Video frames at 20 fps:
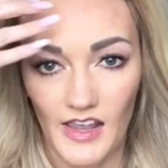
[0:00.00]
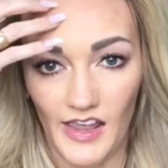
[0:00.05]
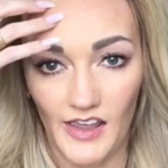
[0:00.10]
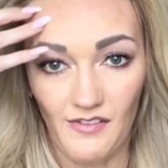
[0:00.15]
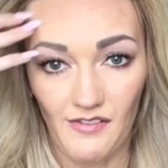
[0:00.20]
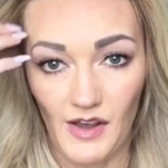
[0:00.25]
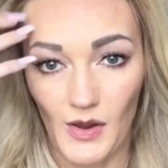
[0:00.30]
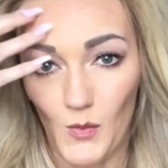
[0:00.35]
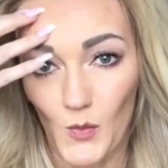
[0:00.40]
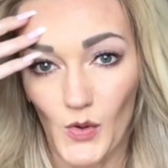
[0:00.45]

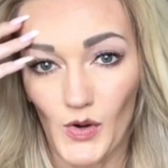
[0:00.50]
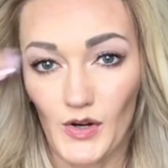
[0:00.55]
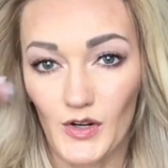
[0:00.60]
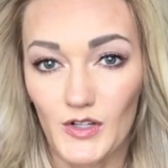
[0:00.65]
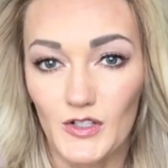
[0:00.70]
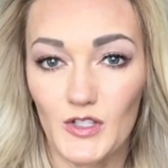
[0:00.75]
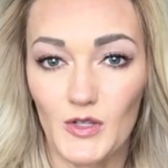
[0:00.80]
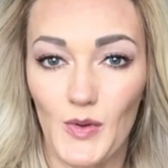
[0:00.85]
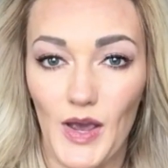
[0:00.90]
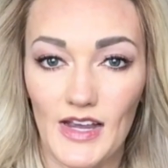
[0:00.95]
If I
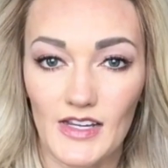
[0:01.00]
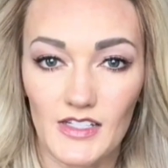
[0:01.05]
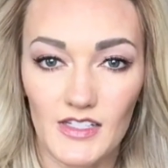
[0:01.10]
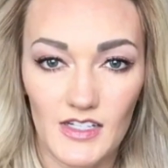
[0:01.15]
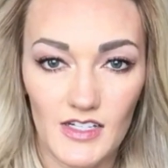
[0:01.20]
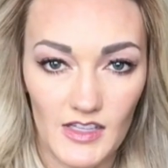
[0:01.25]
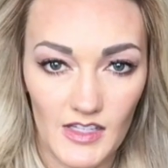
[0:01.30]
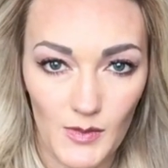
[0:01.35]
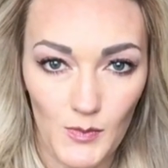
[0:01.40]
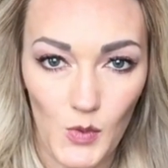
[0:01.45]
were to
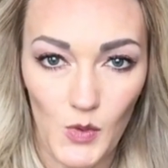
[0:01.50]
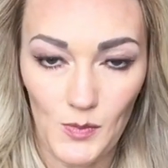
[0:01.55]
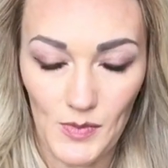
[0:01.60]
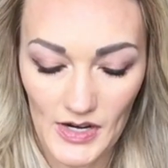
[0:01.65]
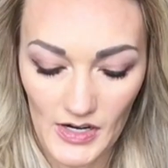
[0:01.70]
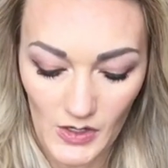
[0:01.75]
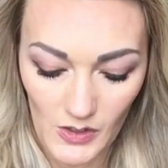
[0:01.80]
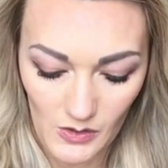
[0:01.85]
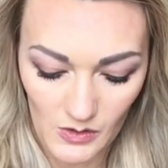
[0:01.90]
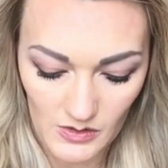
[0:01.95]
accidentally pull
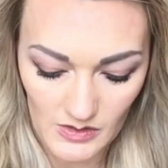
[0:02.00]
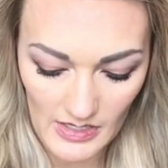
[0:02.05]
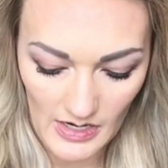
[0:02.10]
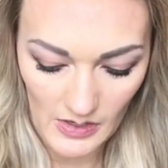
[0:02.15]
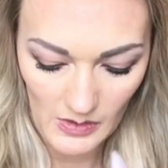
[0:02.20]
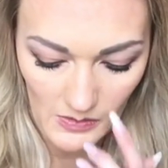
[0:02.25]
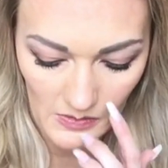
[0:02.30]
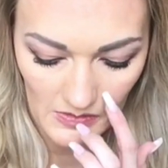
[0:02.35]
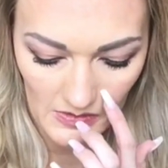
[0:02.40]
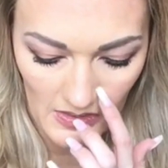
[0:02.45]
my curls
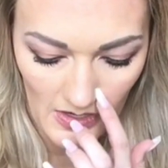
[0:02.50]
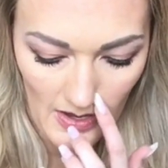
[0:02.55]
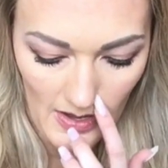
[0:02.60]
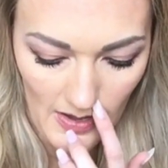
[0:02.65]
out,